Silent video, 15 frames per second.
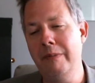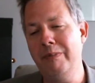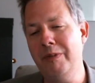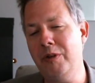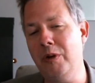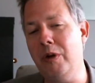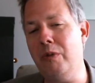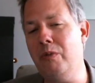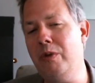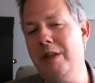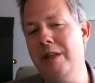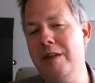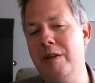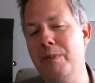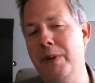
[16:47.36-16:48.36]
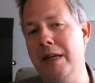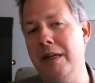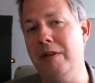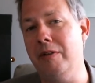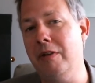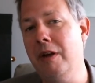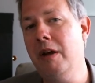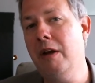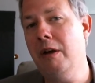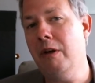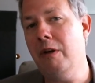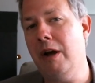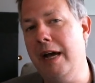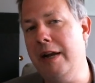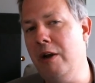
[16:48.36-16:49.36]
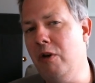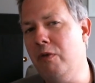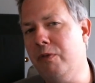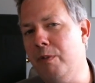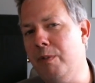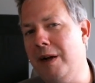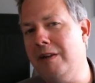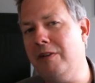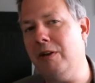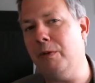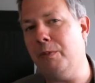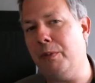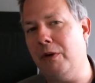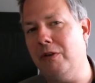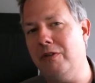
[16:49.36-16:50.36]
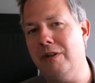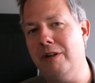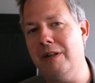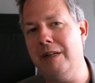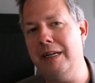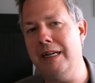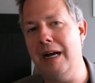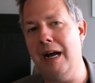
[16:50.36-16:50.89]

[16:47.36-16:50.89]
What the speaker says: it really depends. I know for myself personally,